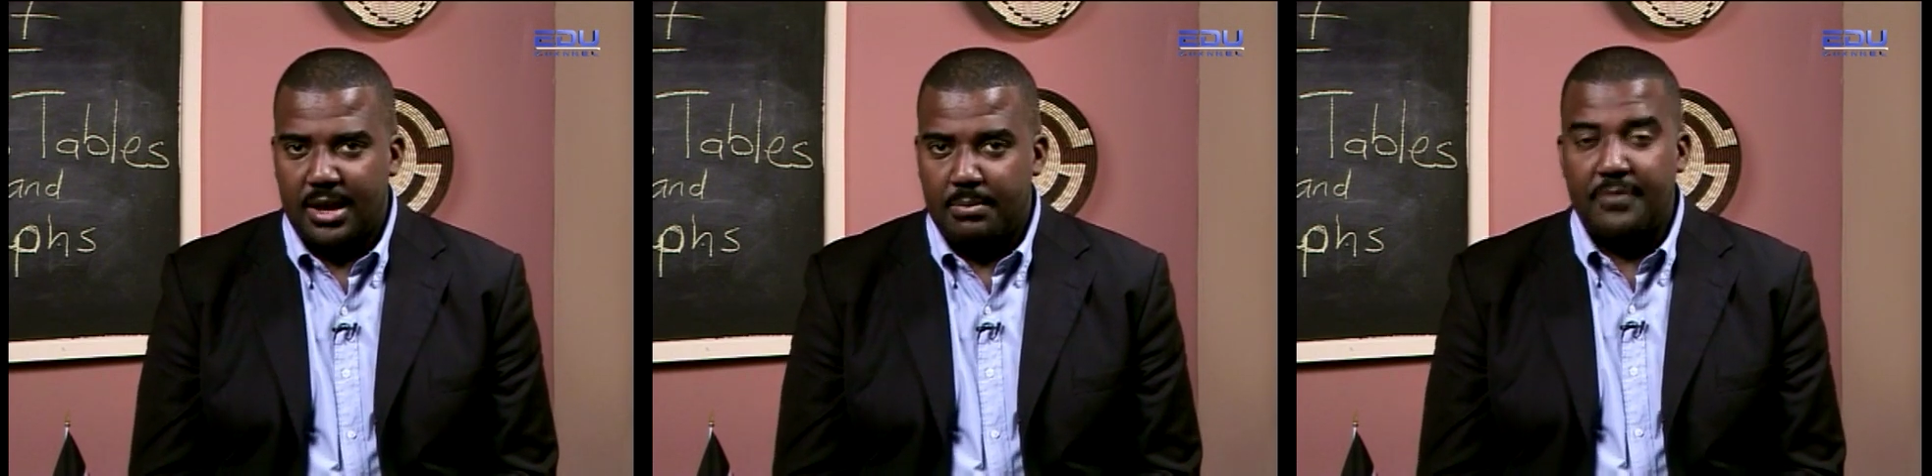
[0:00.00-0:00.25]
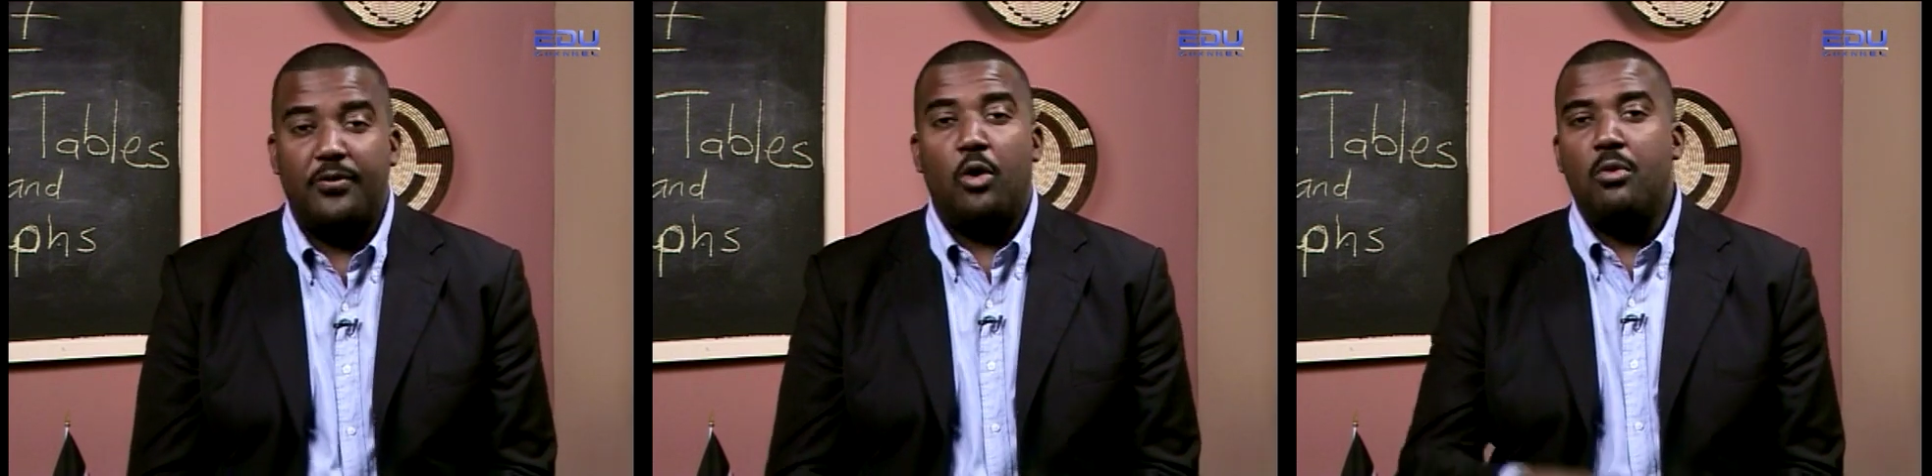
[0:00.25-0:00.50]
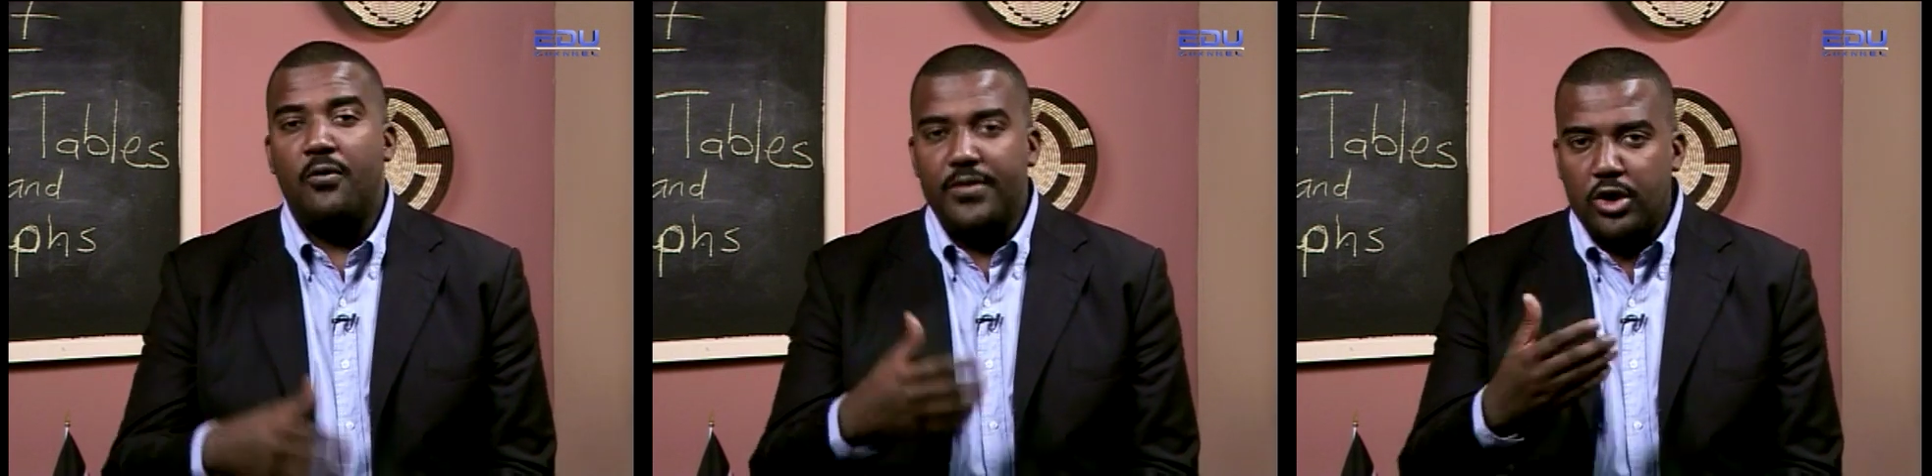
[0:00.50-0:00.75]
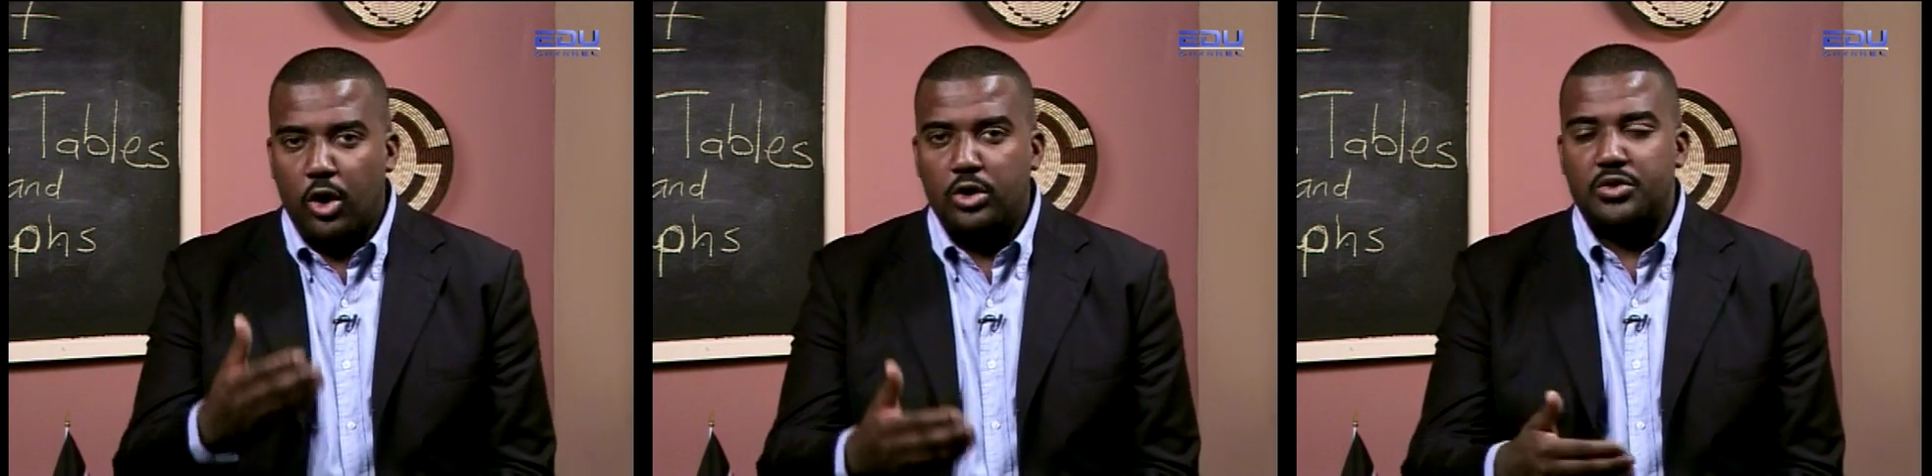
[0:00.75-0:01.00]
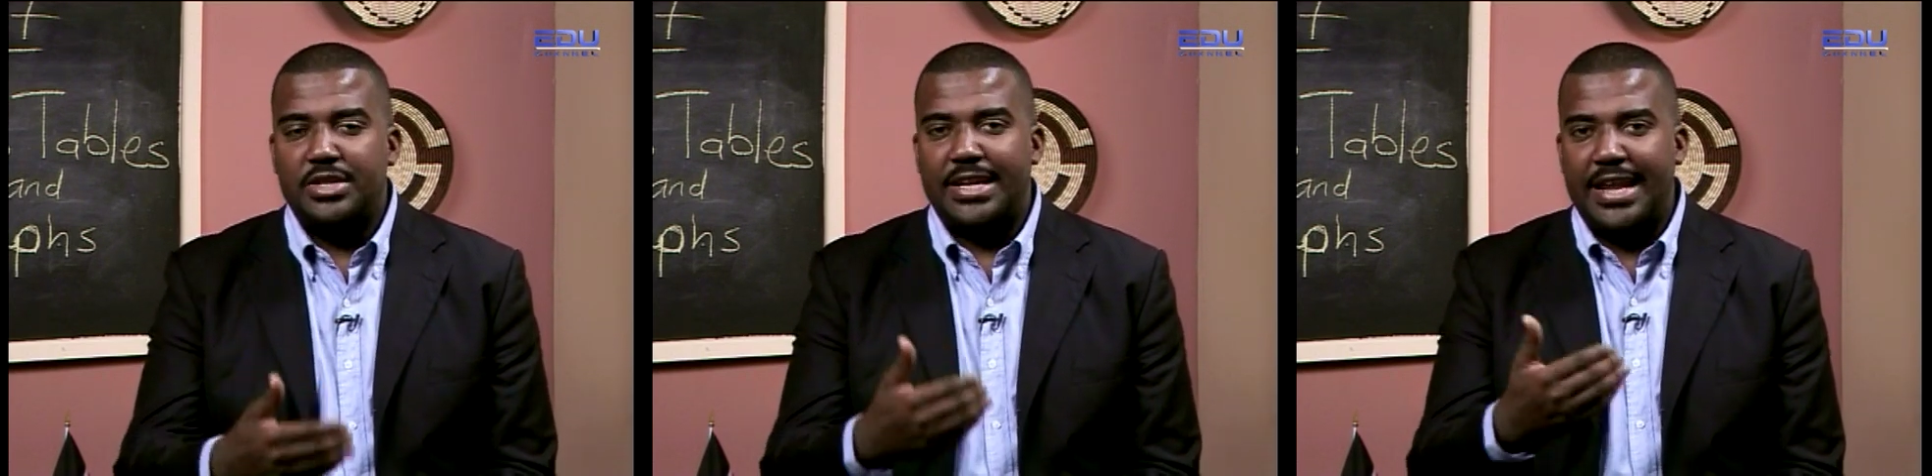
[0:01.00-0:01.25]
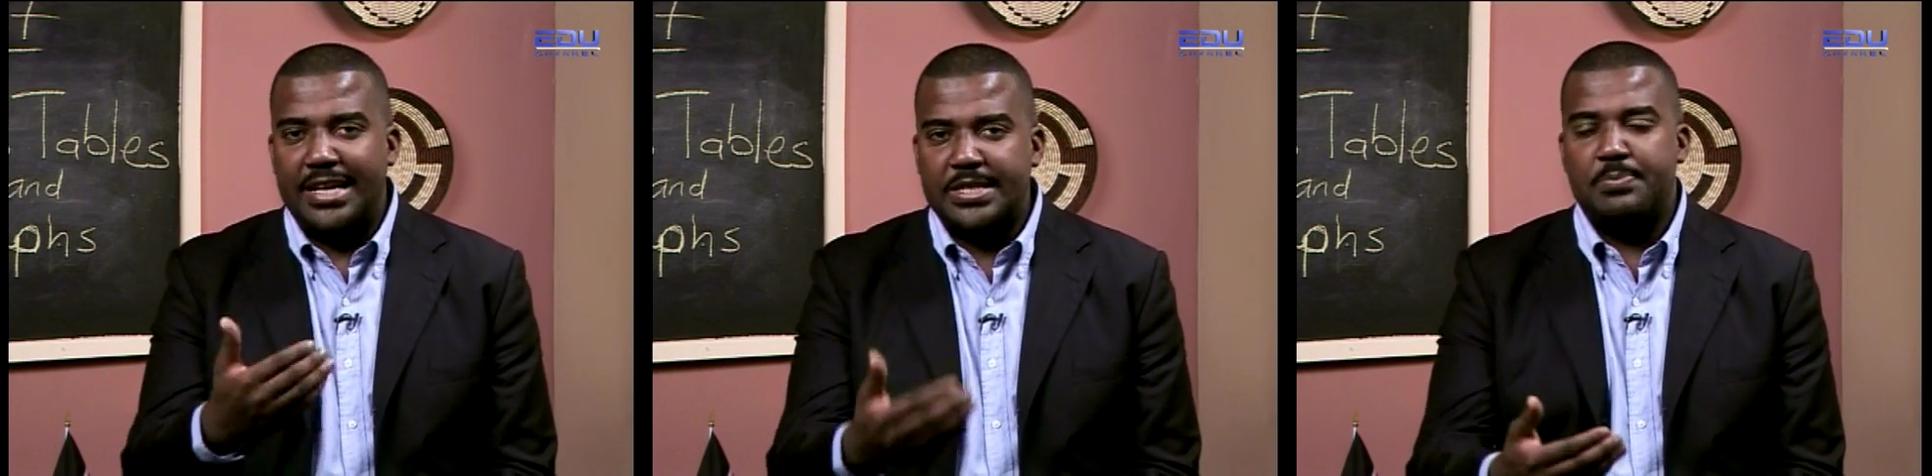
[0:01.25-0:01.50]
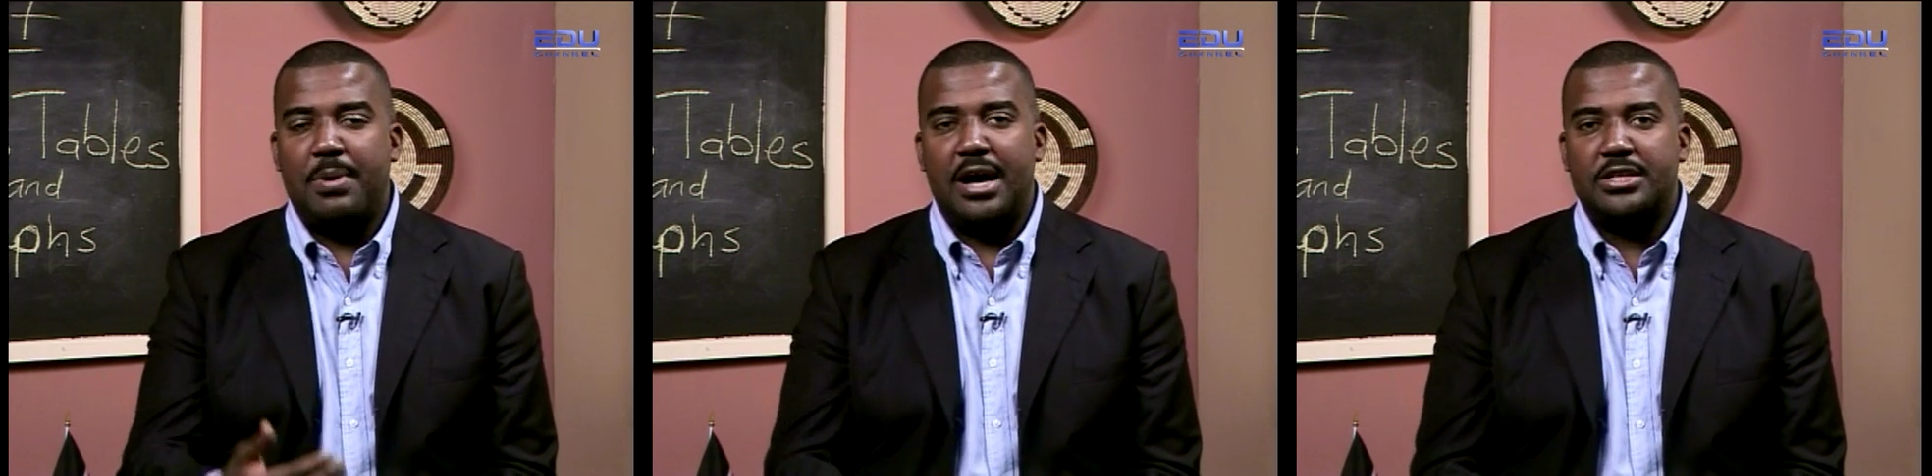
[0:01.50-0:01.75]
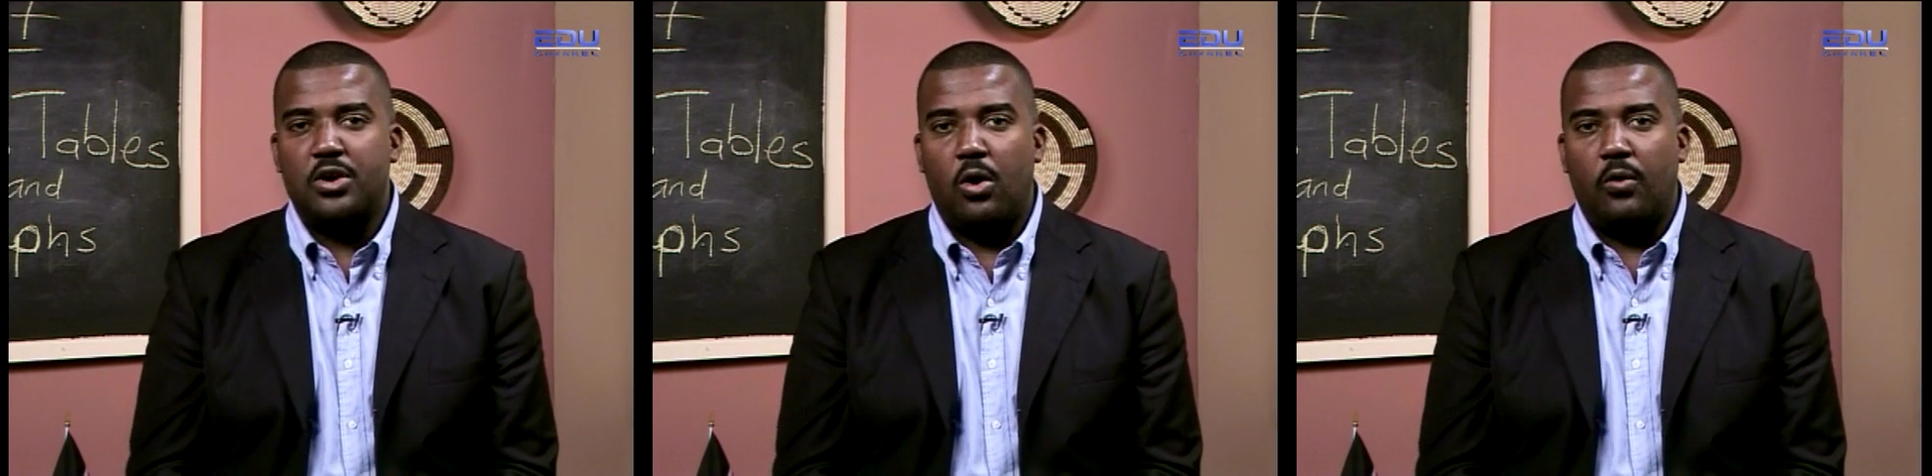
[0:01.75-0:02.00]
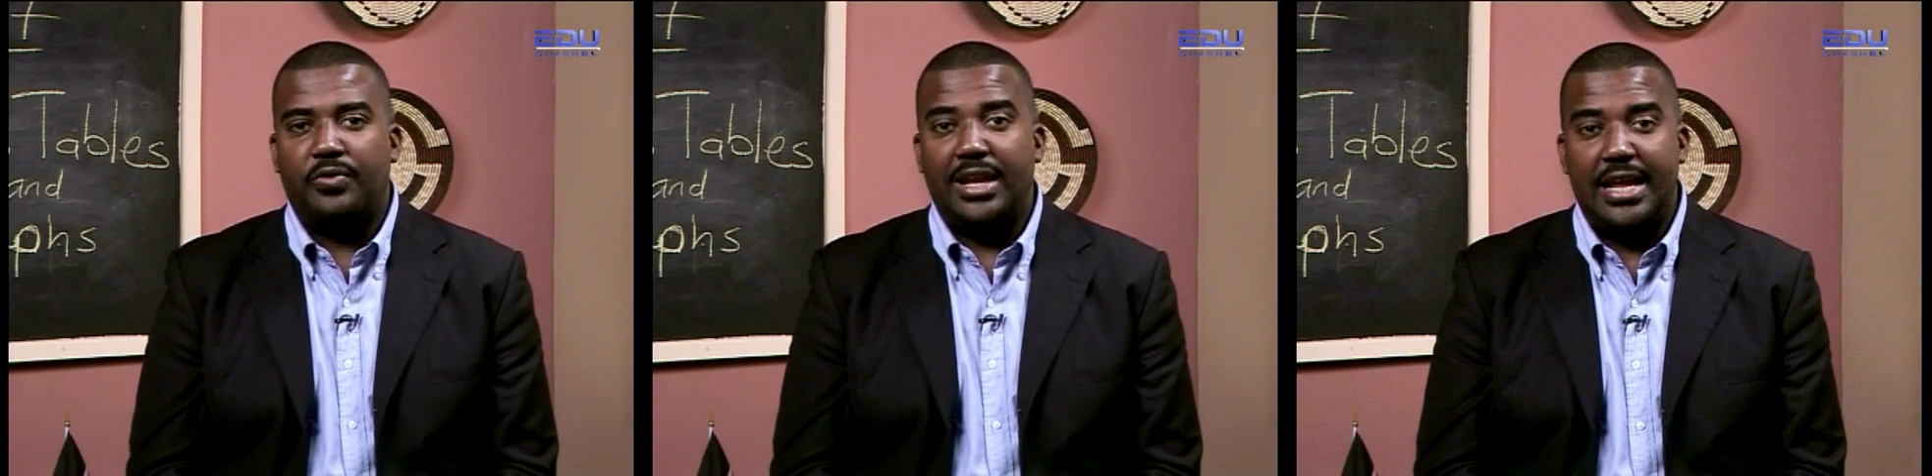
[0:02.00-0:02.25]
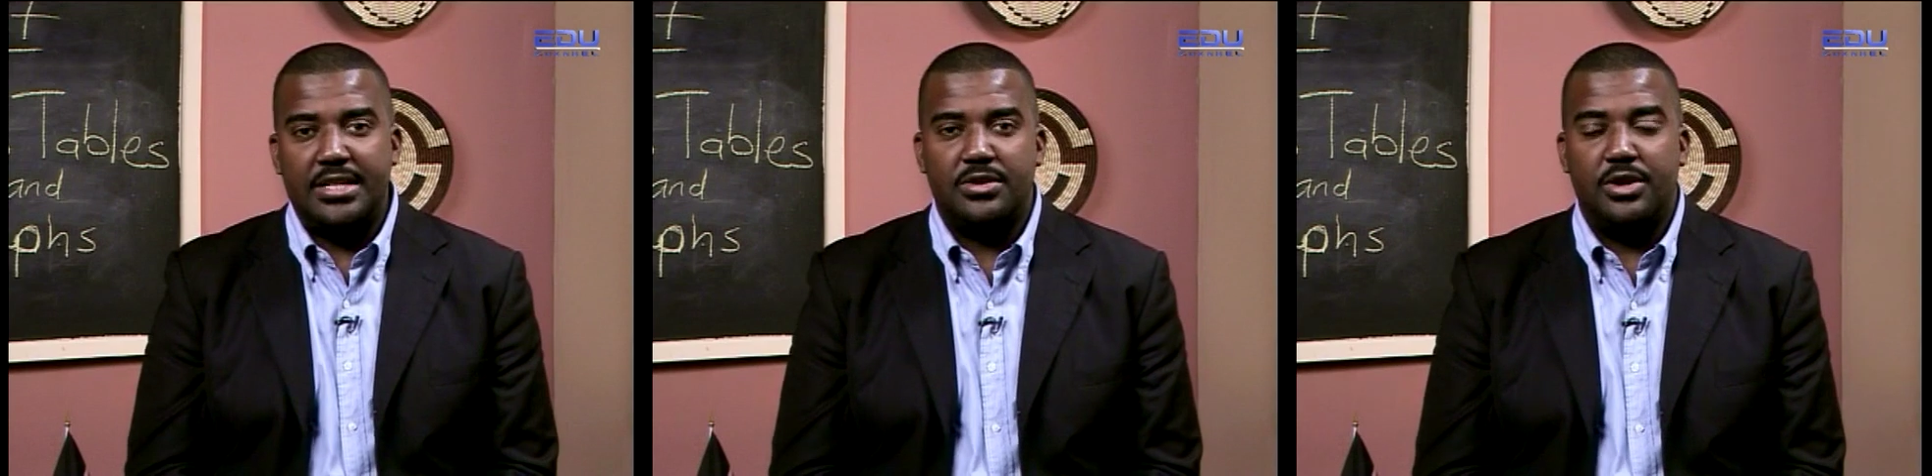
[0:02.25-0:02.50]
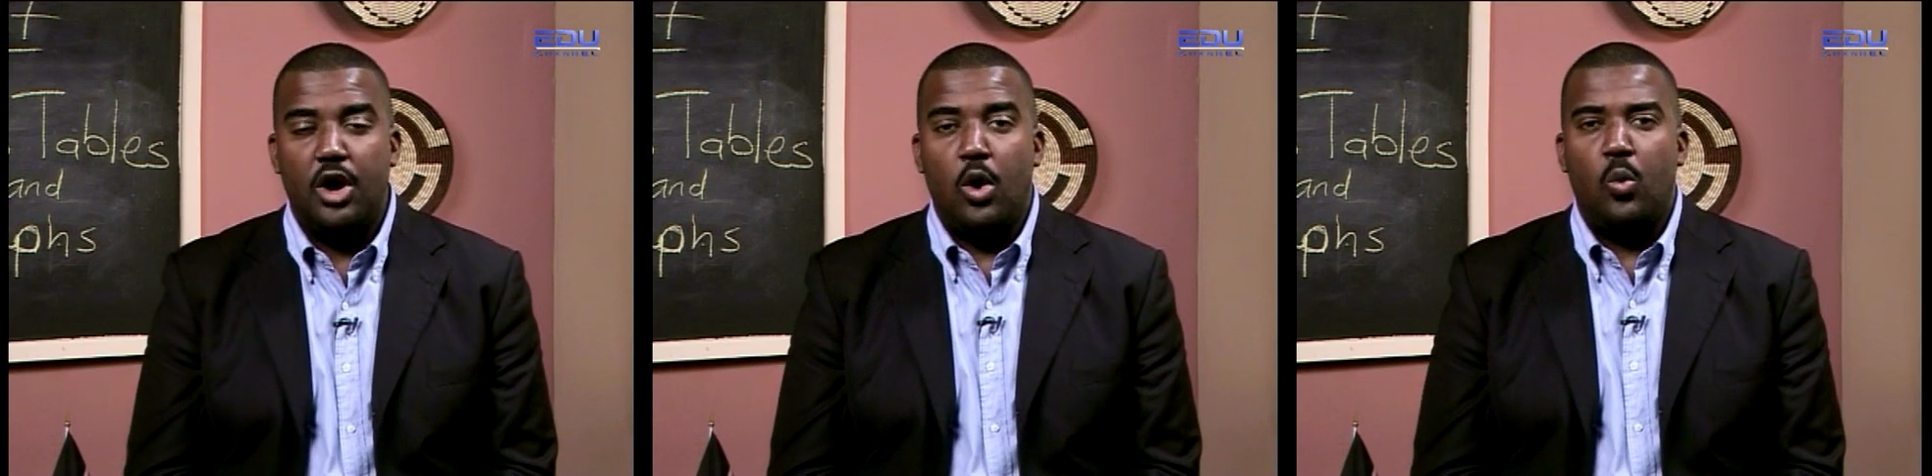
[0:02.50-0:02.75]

before moving on to the next part of the lesson